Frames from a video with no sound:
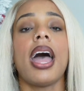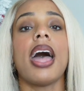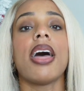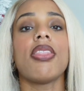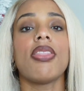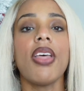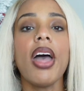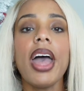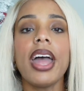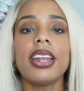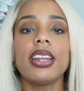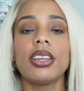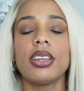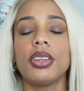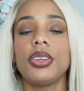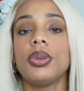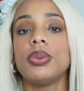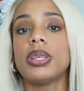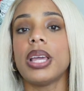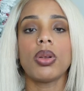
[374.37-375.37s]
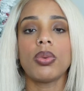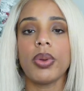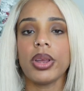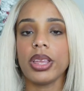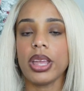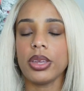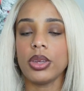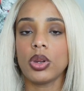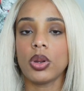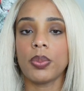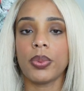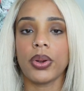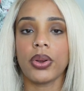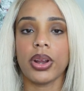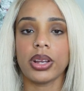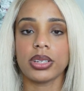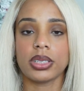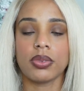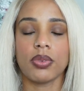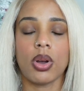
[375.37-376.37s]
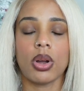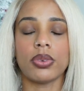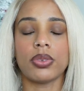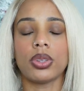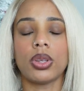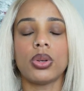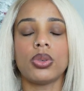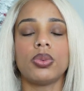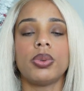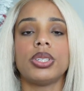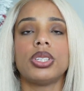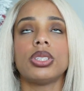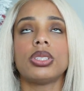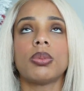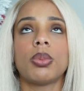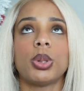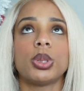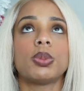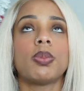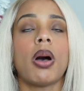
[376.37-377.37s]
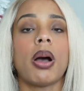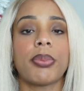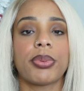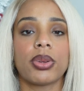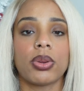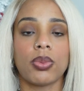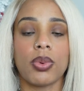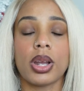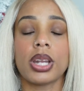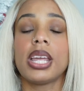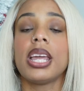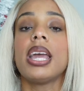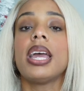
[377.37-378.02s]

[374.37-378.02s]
And then one way that you could progressive overload, which is the most popular one,